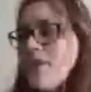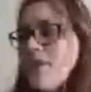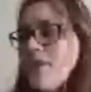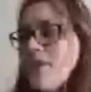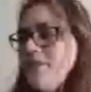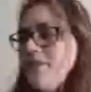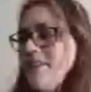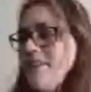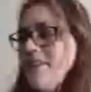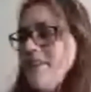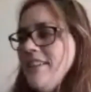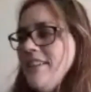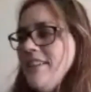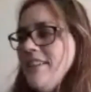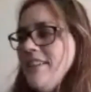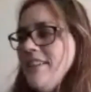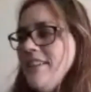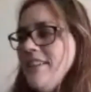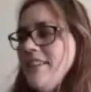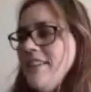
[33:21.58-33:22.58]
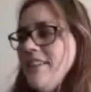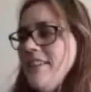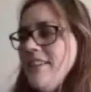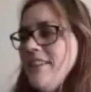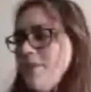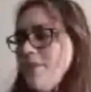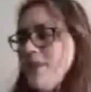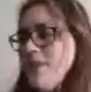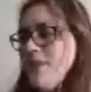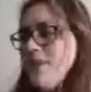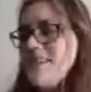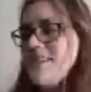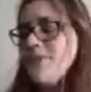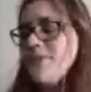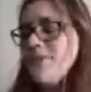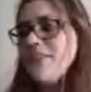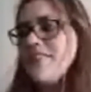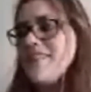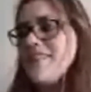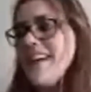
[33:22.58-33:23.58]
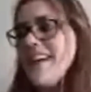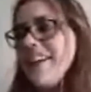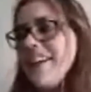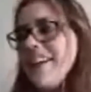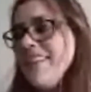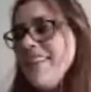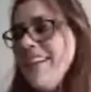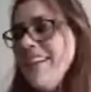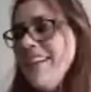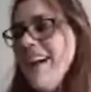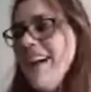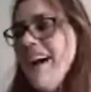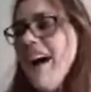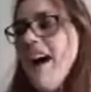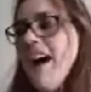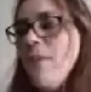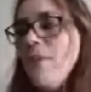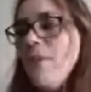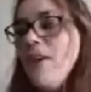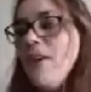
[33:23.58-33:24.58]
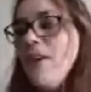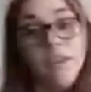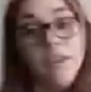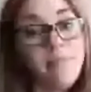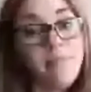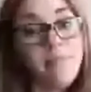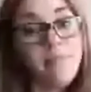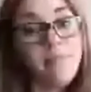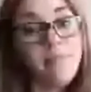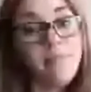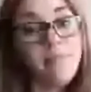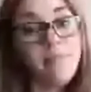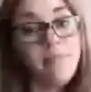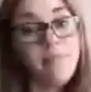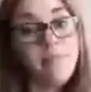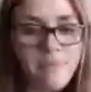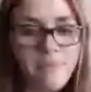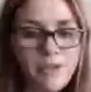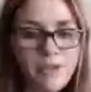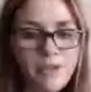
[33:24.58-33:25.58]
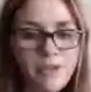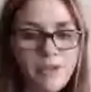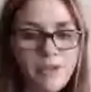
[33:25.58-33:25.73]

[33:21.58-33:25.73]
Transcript: me show you what this one looks like. With my 35